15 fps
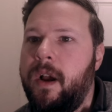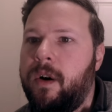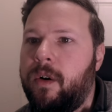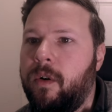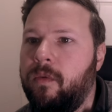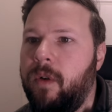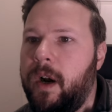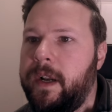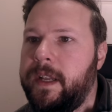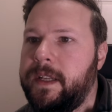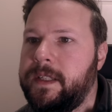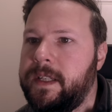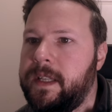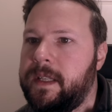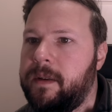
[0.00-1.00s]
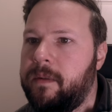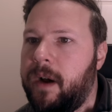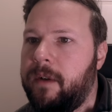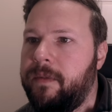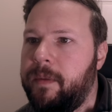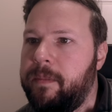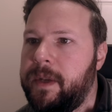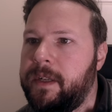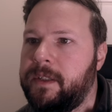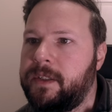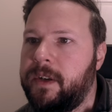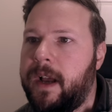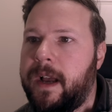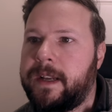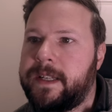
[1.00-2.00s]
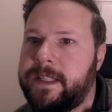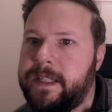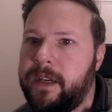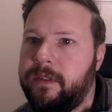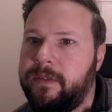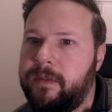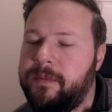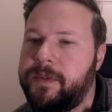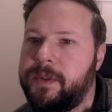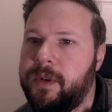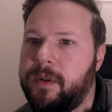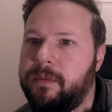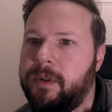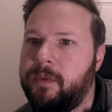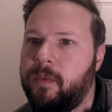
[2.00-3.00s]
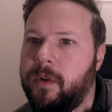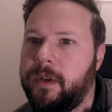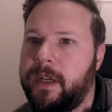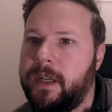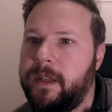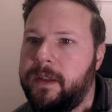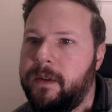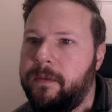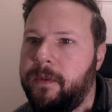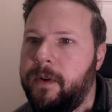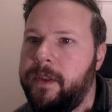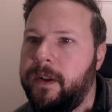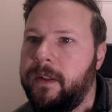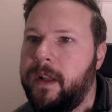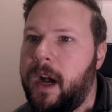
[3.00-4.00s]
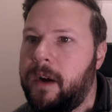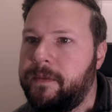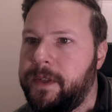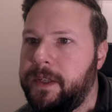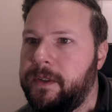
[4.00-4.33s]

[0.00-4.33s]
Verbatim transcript: or run into them off the beaten track, self absorbed and working in their, for their lofty